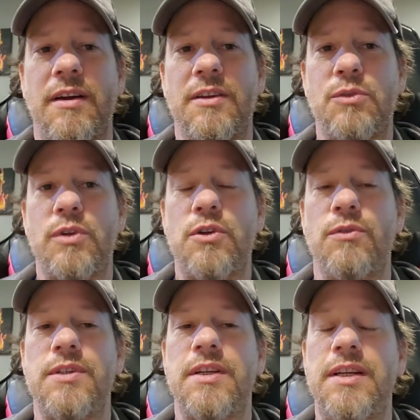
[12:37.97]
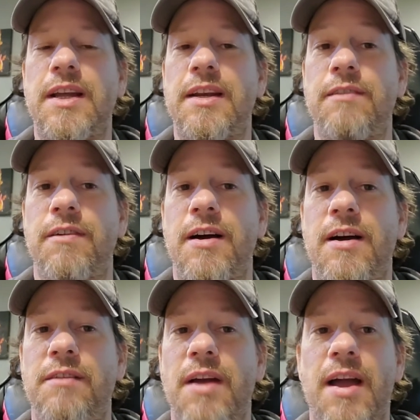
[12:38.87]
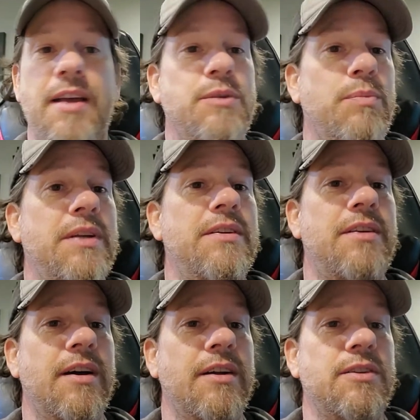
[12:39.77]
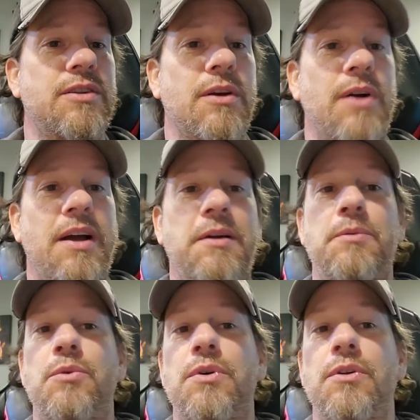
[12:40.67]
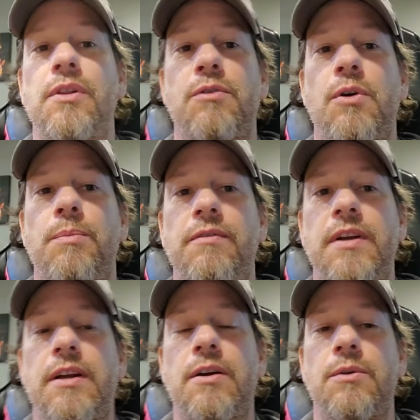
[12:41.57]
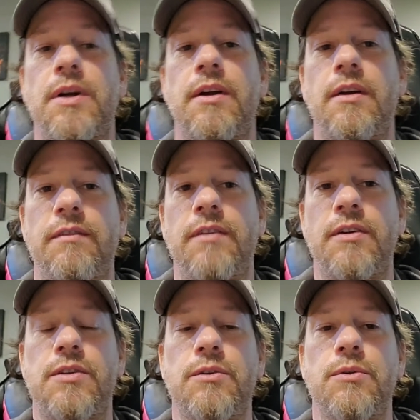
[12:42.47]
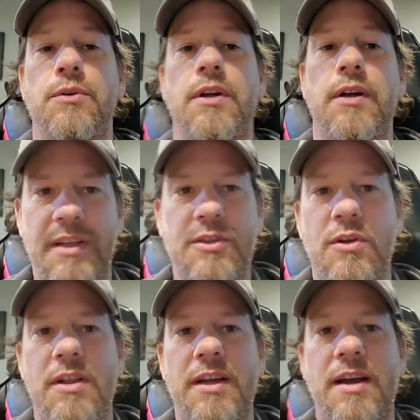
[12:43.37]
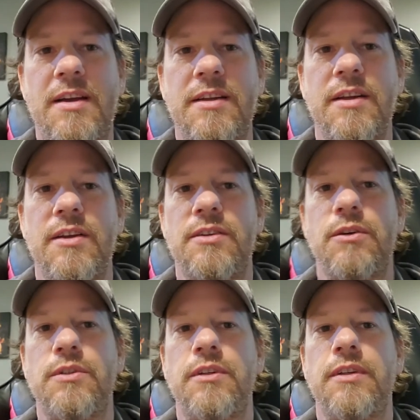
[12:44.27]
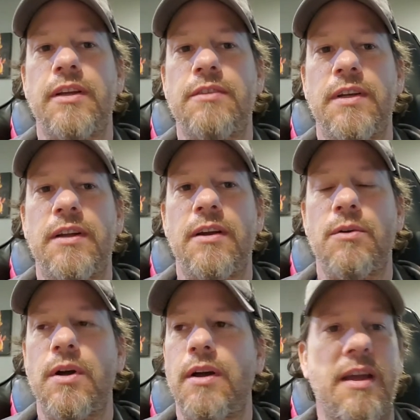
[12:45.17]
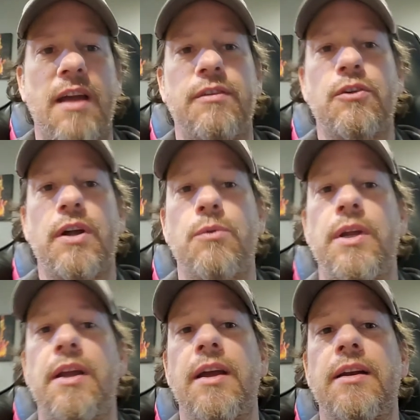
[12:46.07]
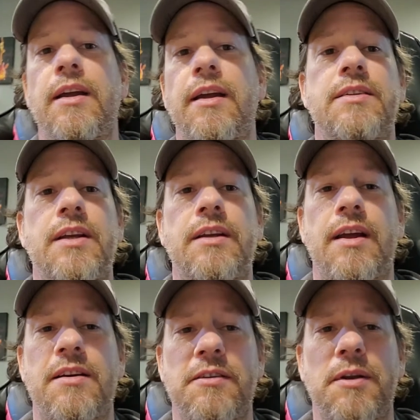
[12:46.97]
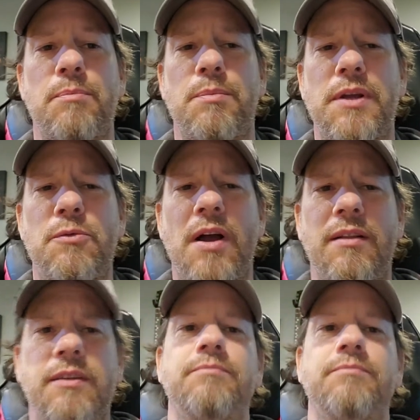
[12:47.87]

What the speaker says: Switch over to E85 has been done, so I will throw up a video very soon. That's all I got. So until next video, have a great weekend. Take care and be well.